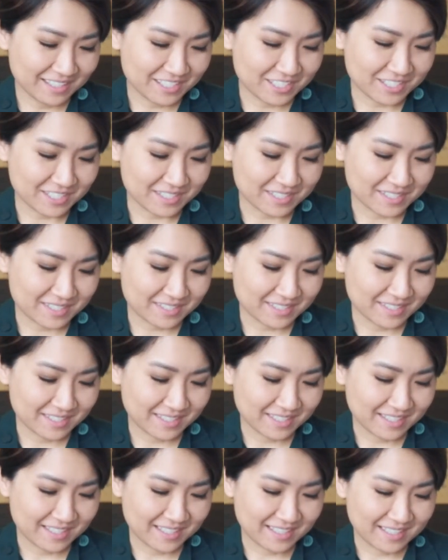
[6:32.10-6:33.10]
just
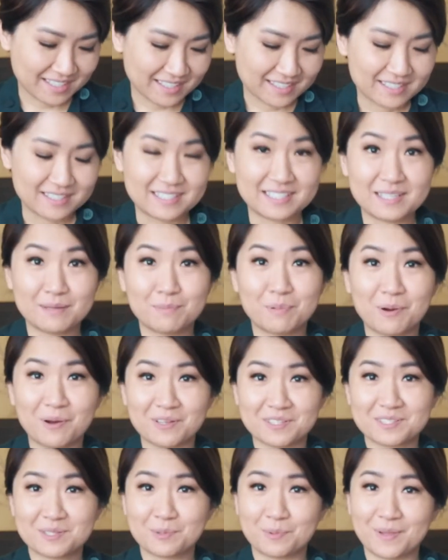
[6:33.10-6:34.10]

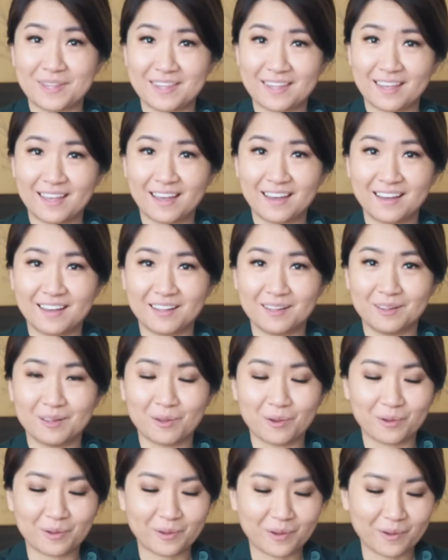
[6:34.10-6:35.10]
debossed with her
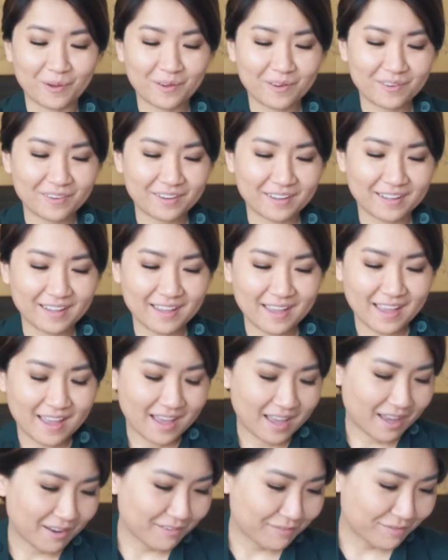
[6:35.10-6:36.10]
logo.
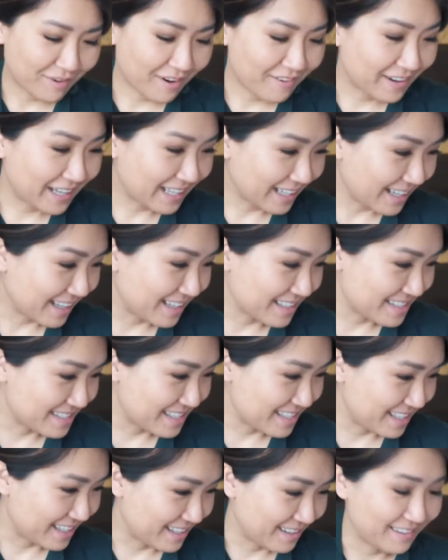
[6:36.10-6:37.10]
Very
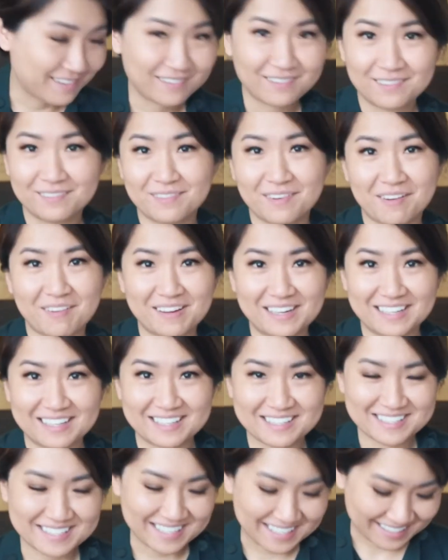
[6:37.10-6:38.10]
classic, very
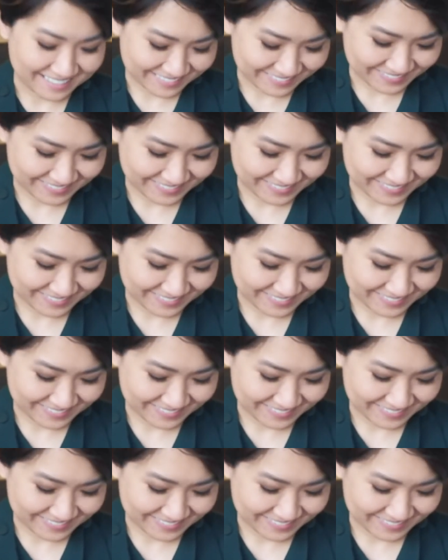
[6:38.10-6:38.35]
Lisa.